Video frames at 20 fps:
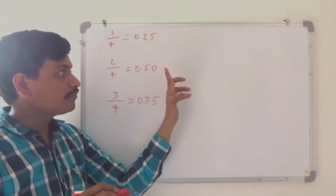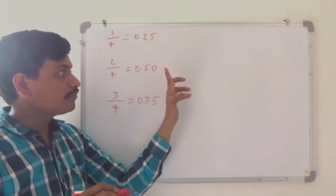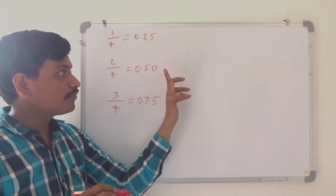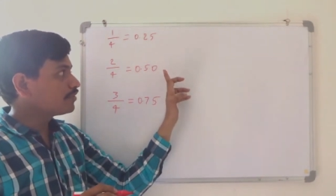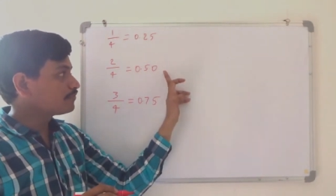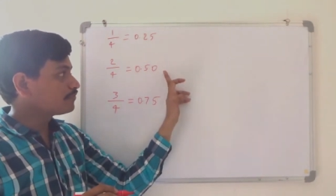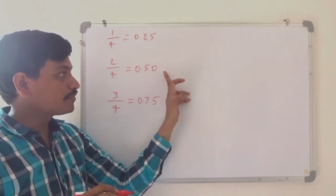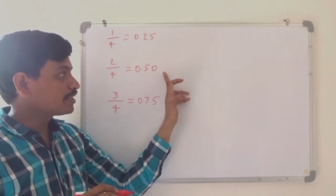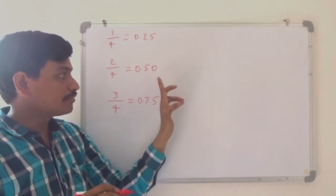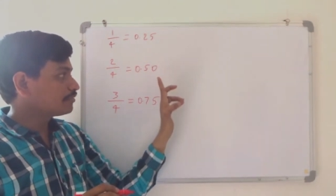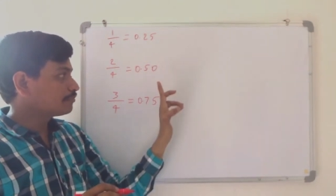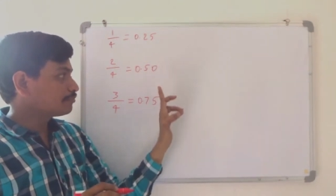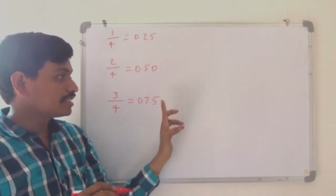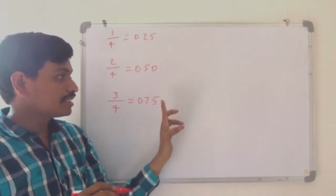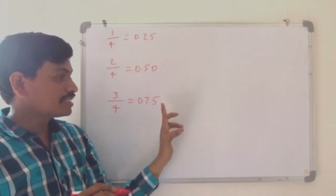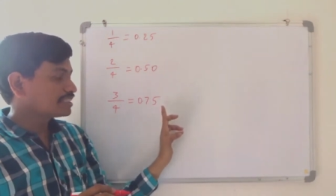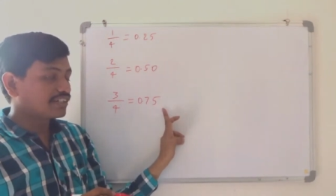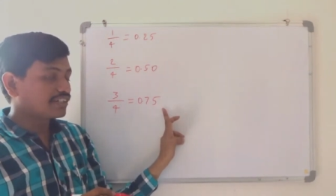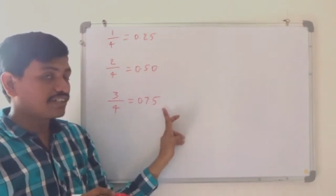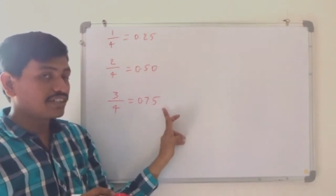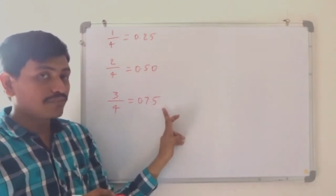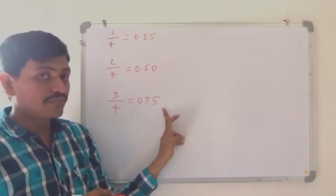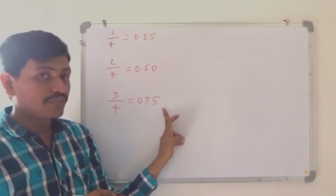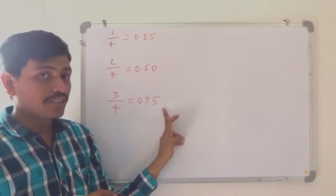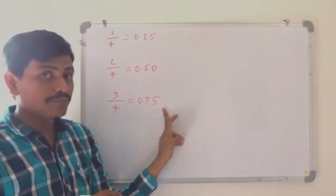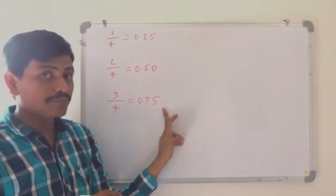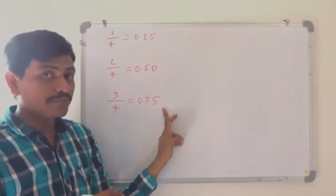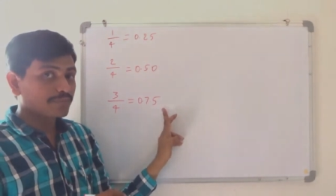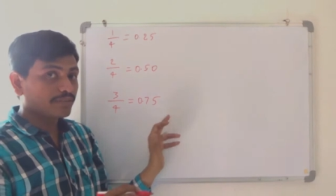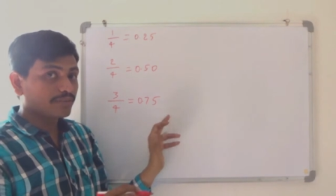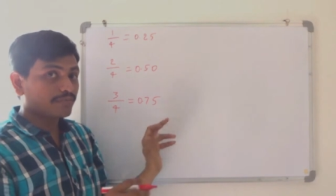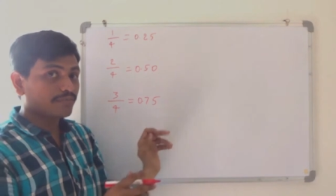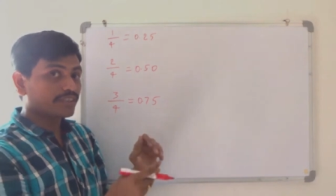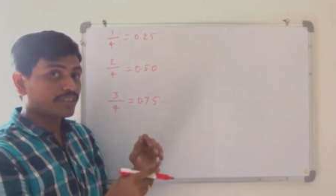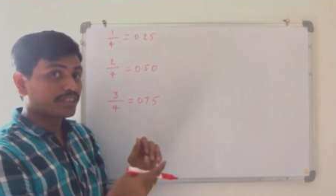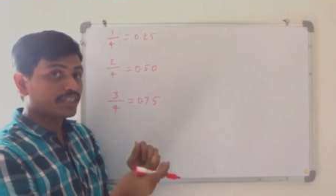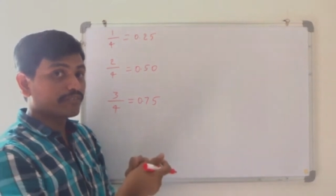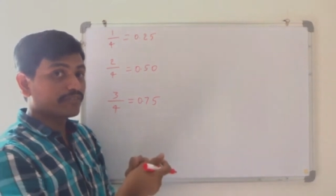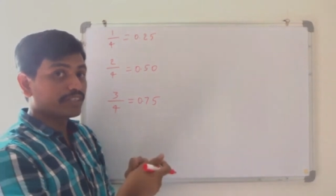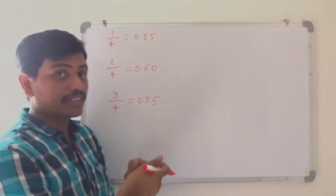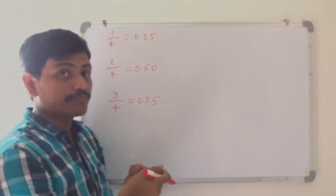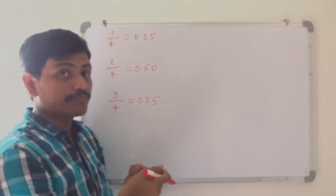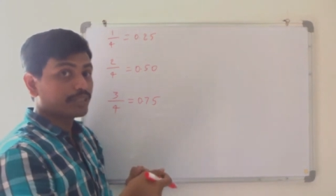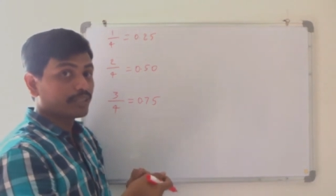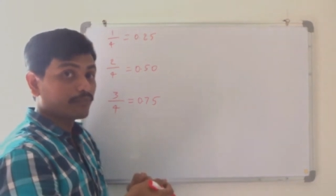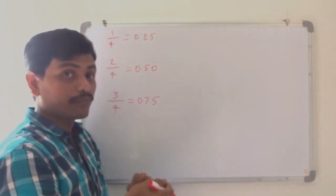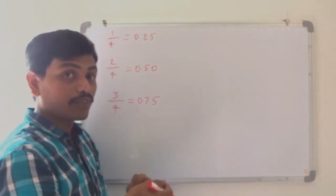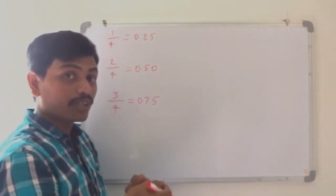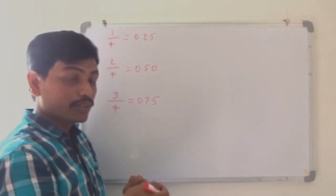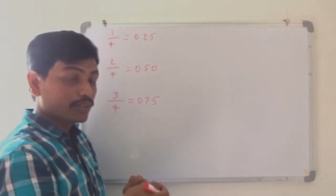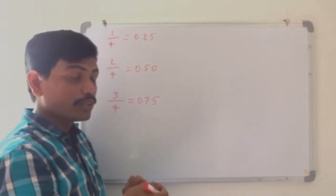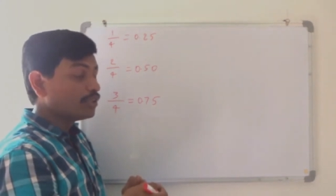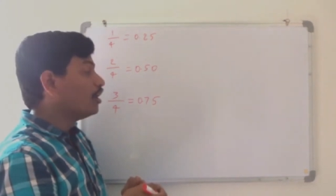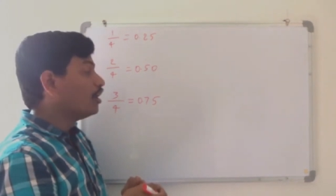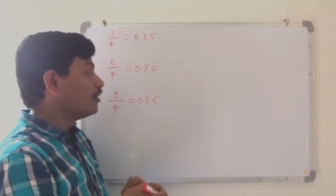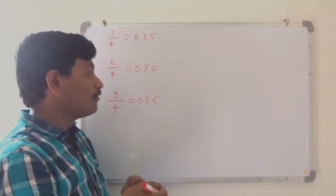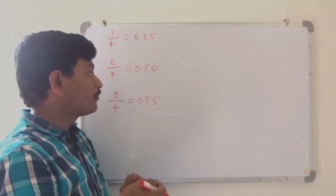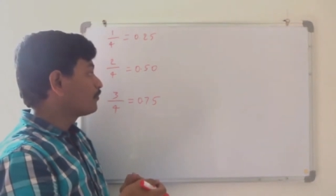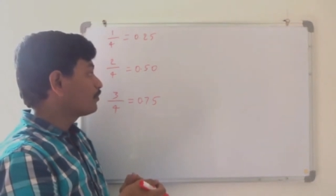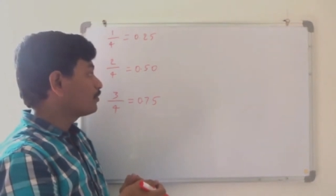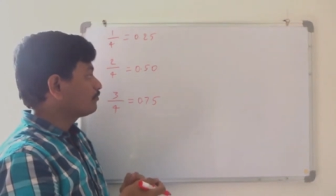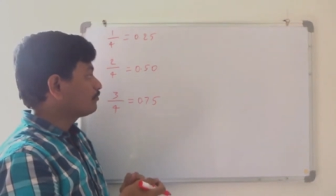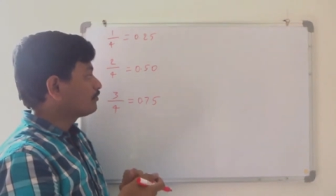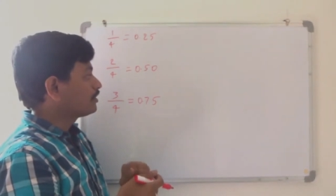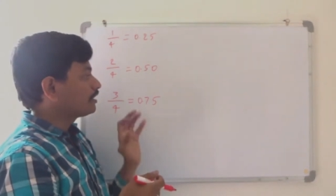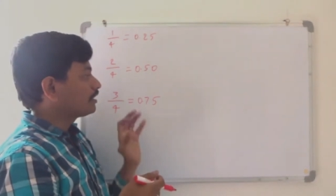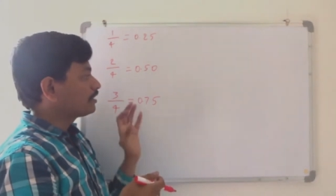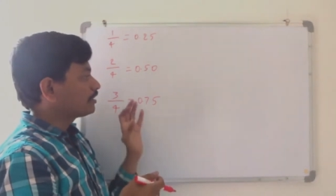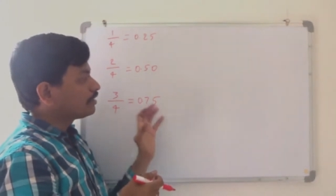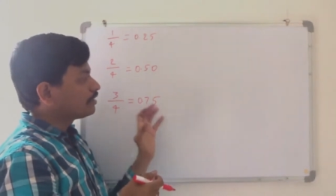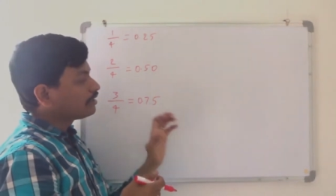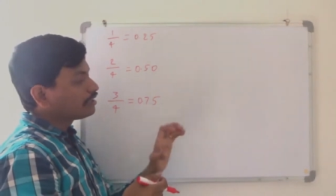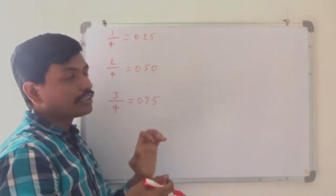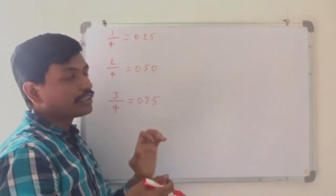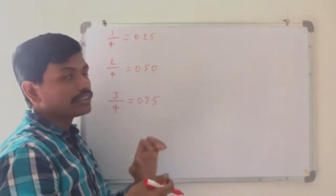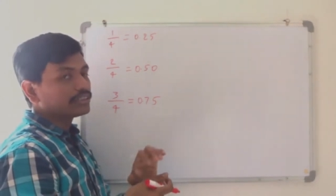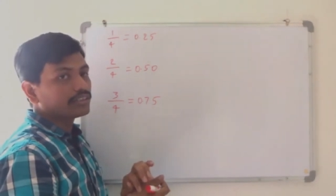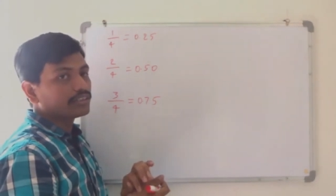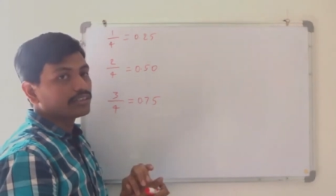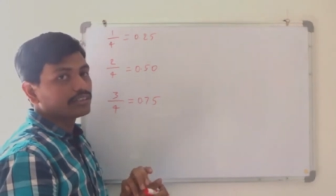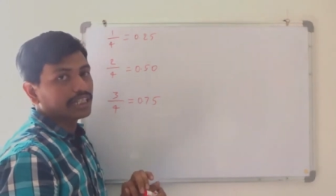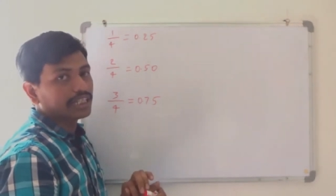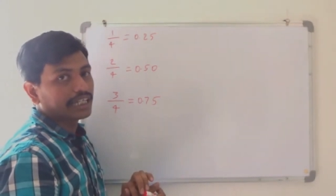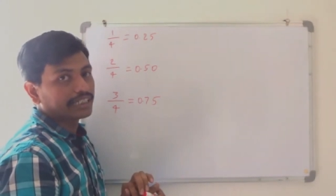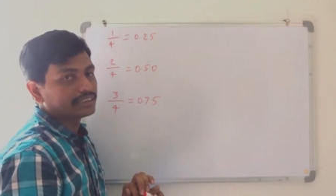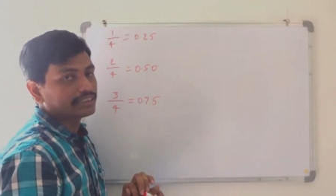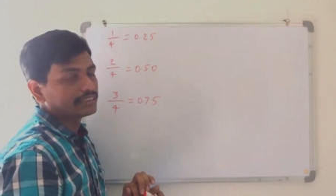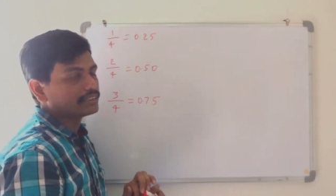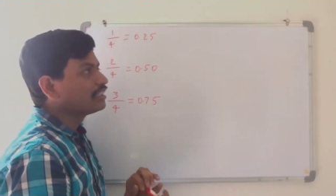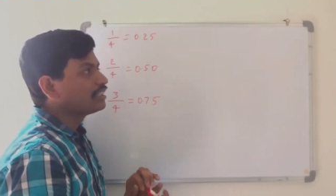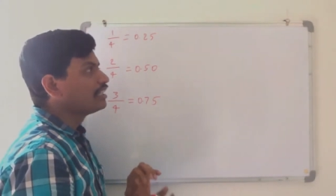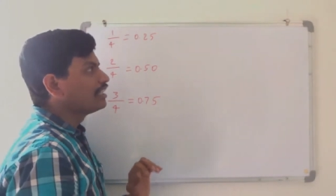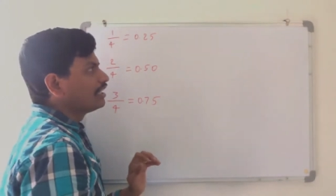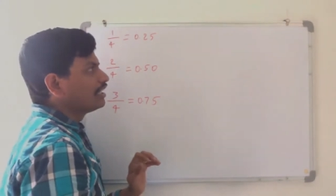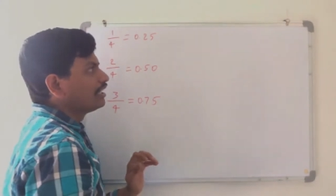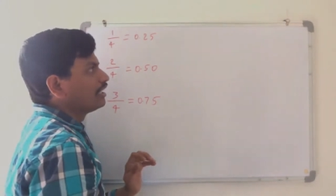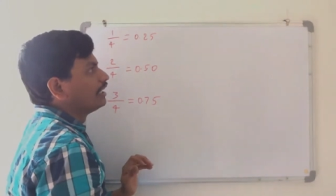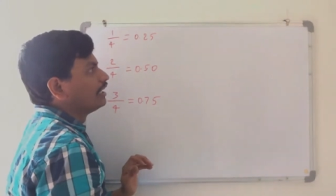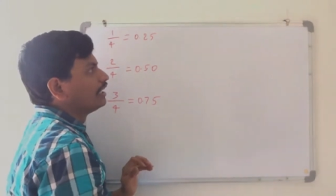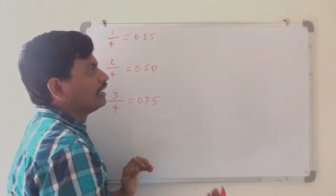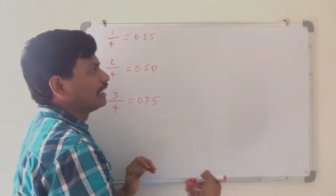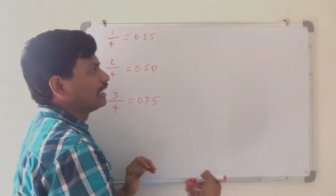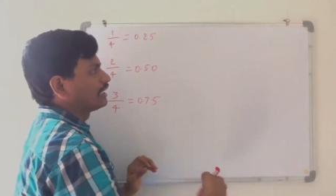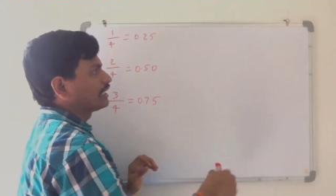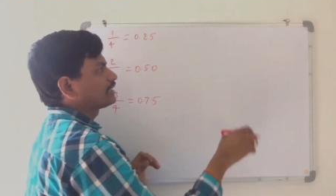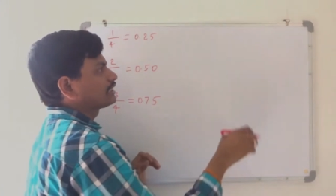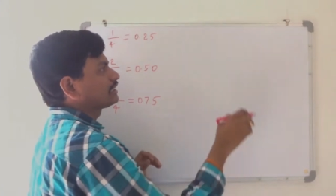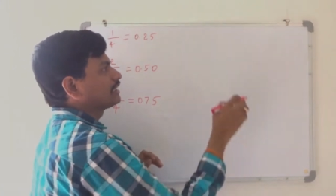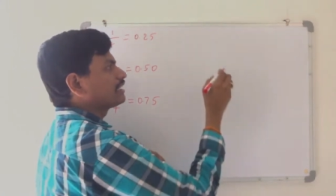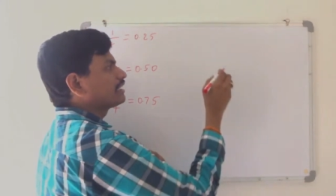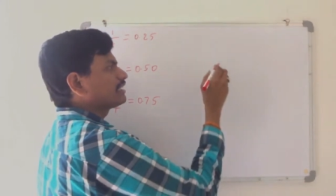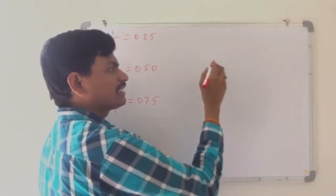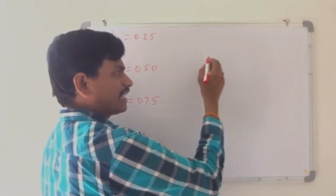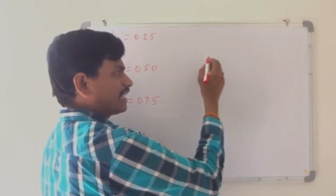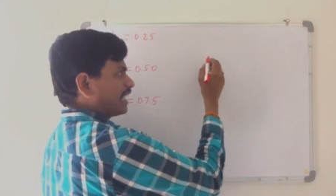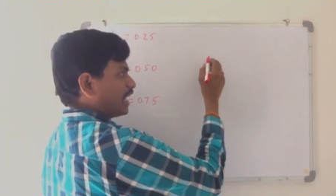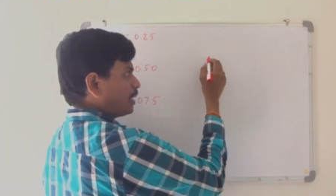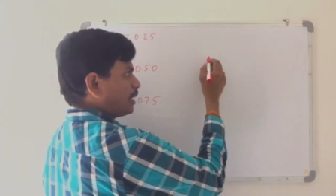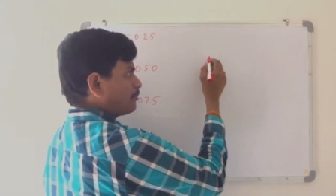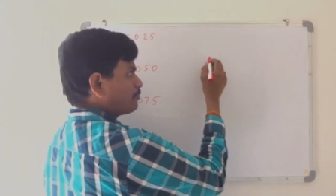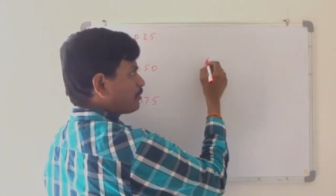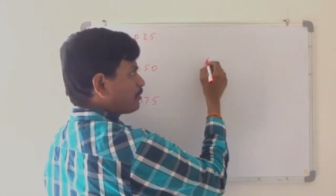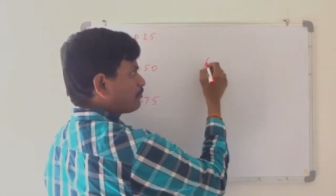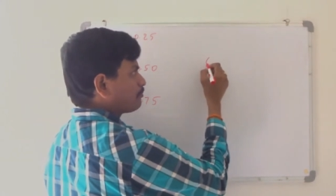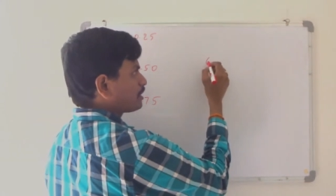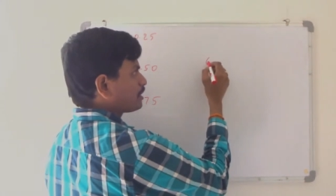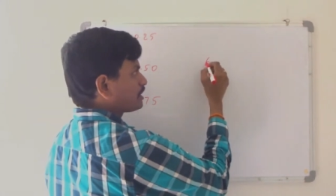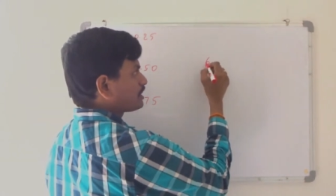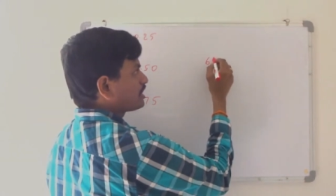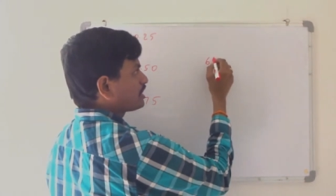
MP, 50 MP, 75 MP. If we divide by 4, we learn like this. Let us take same number